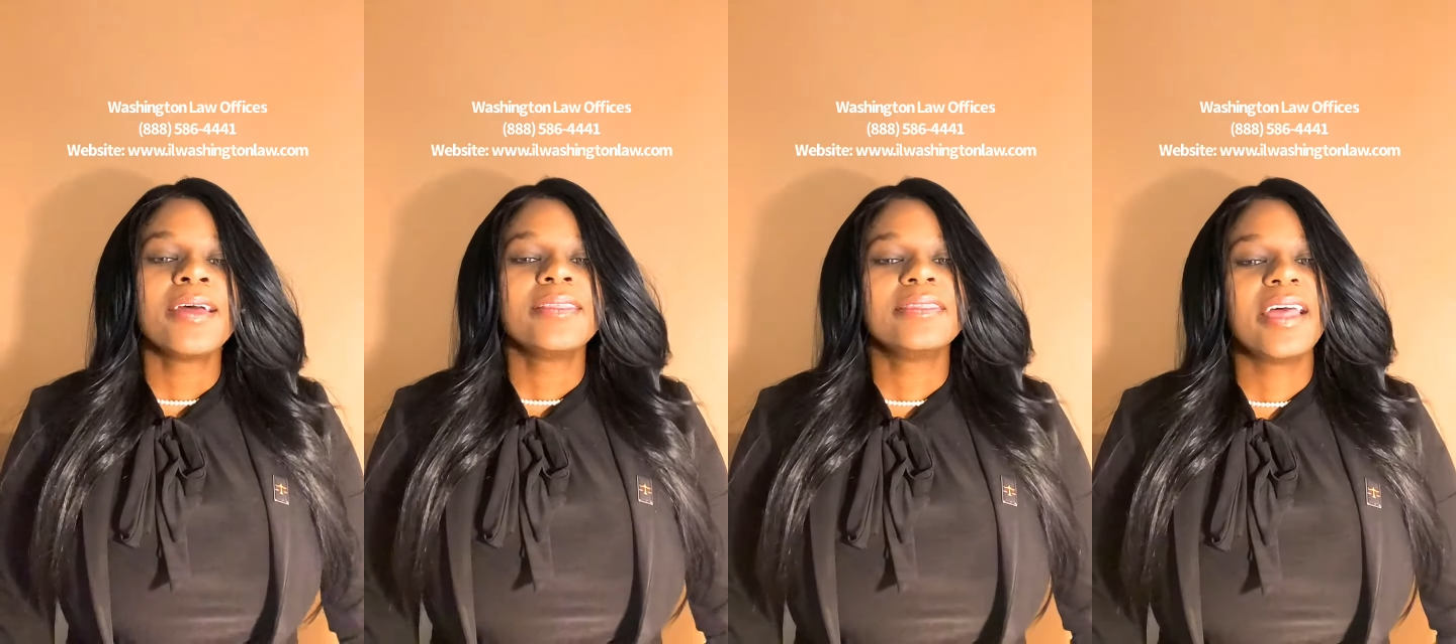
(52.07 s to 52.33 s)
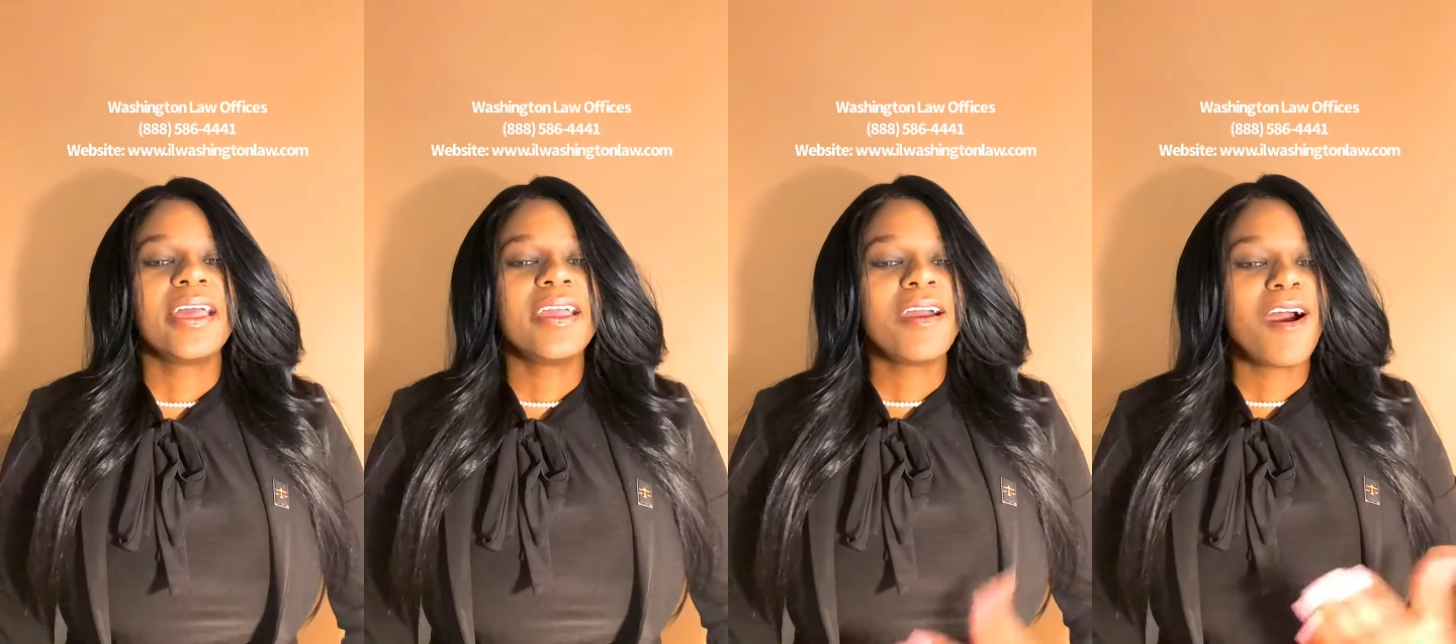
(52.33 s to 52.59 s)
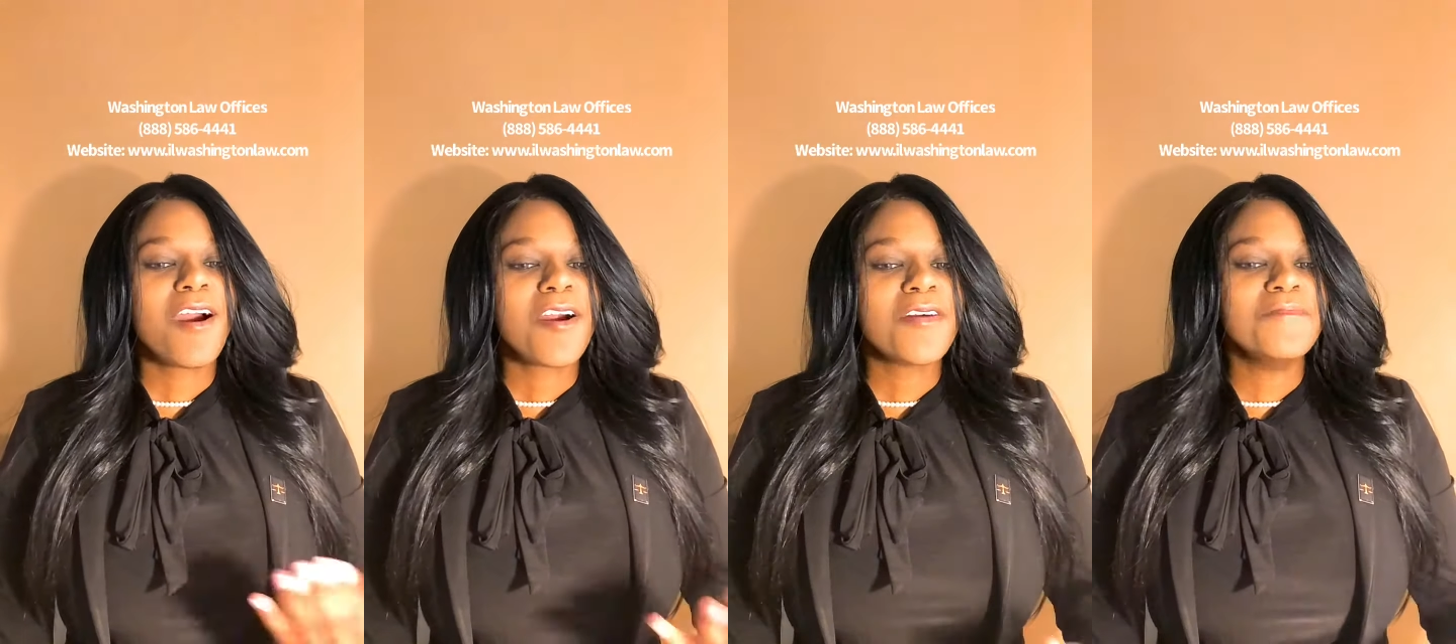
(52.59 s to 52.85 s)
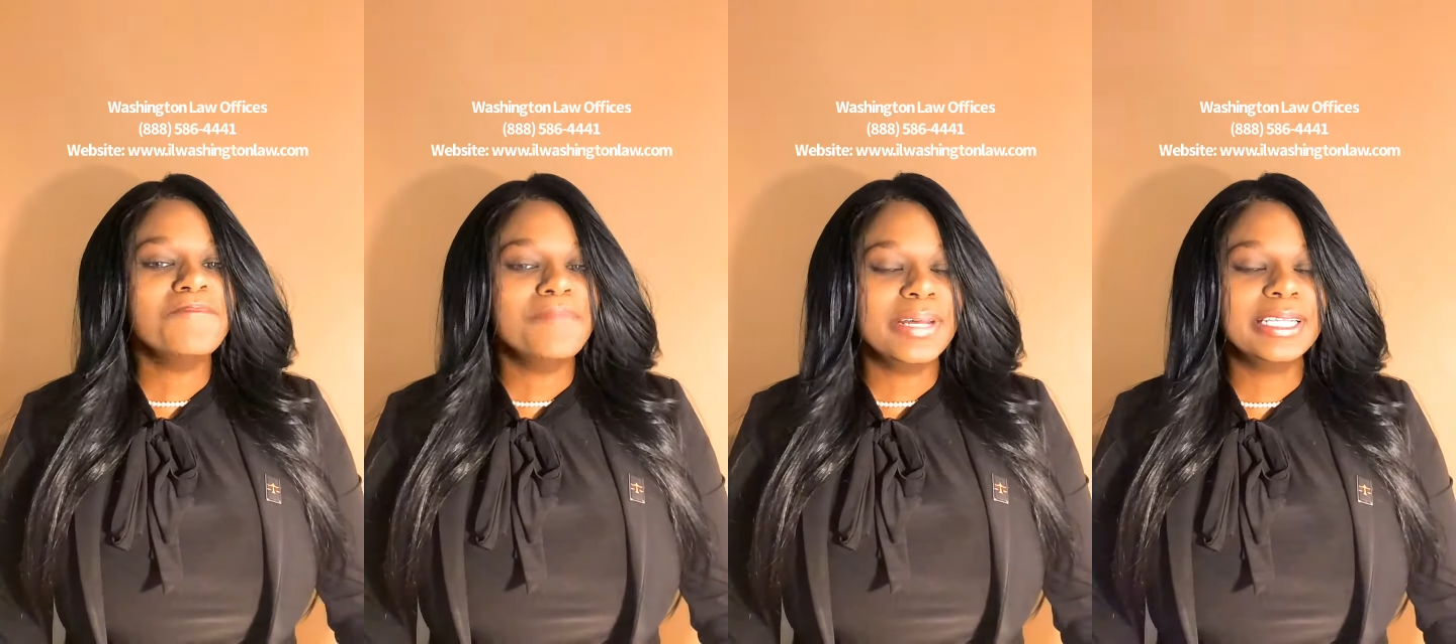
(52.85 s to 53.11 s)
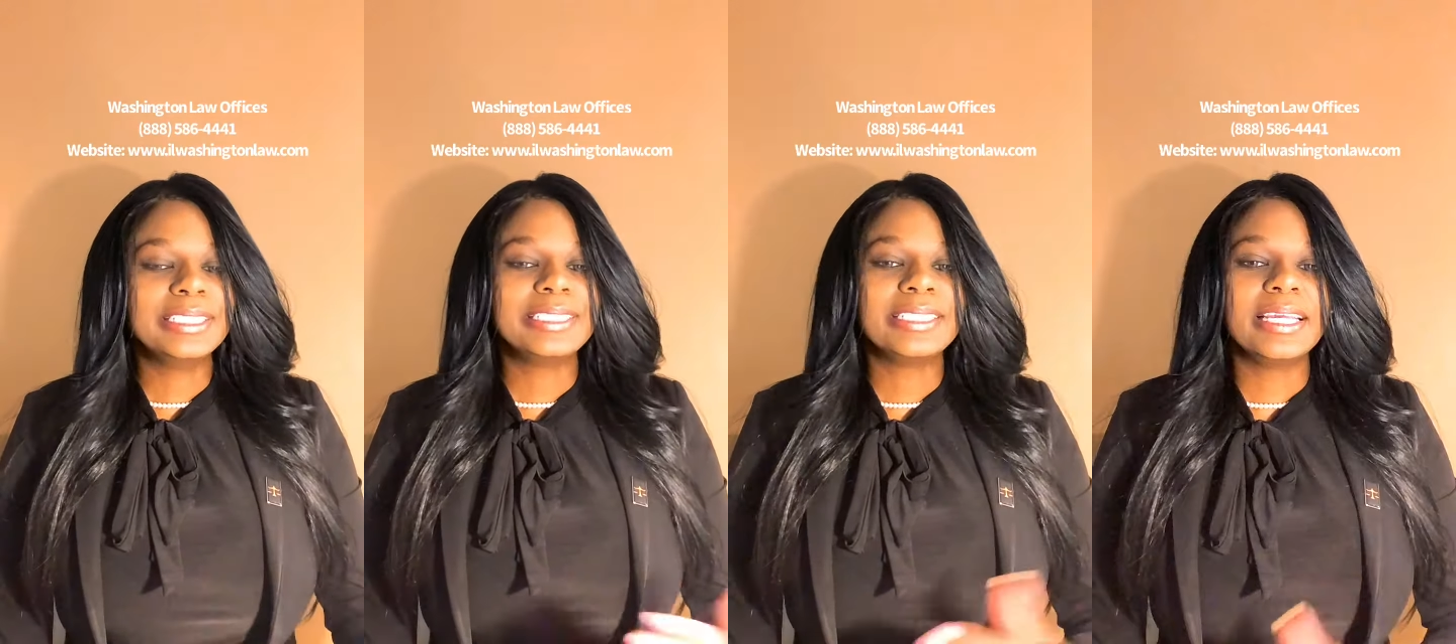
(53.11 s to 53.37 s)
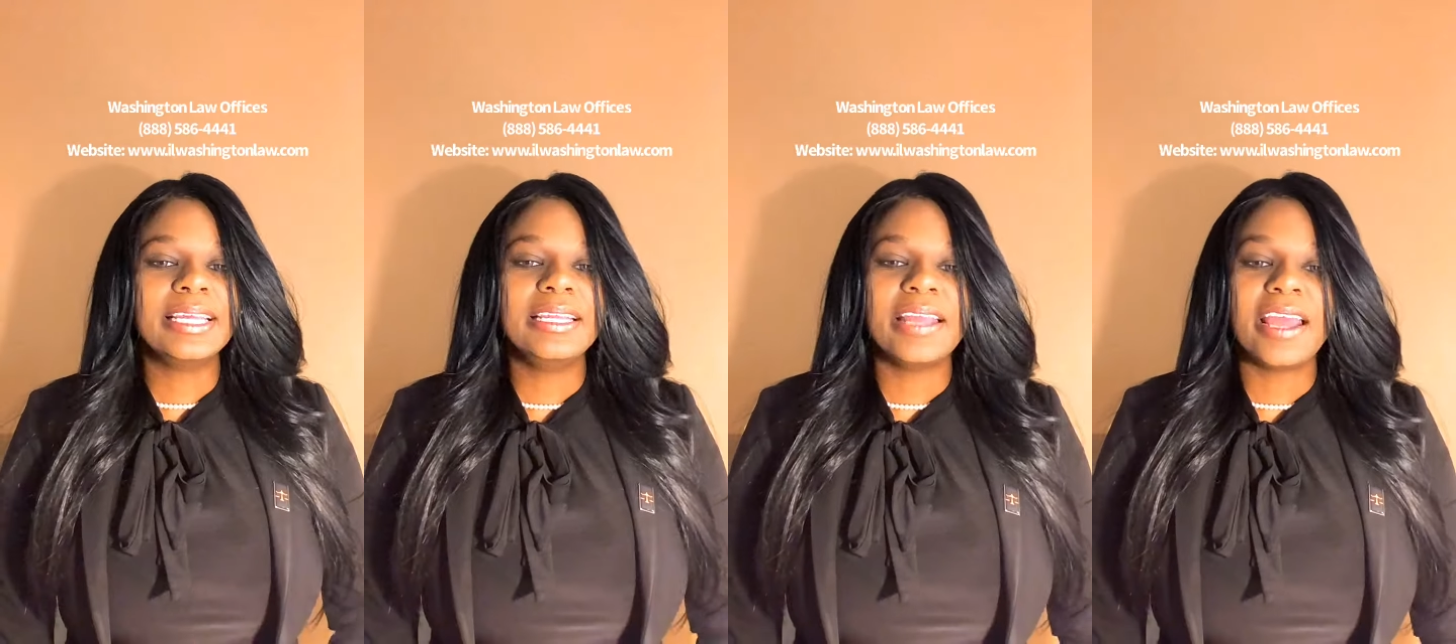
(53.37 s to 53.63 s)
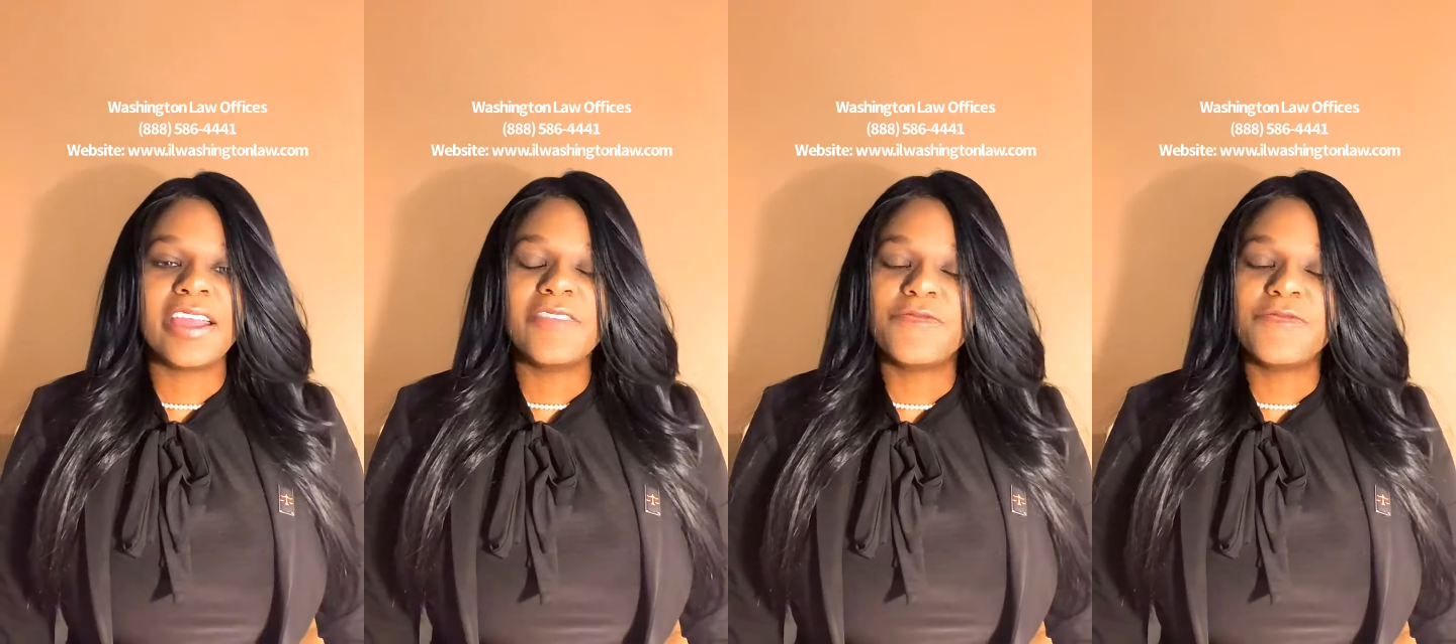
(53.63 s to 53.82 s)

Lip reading: they are missing a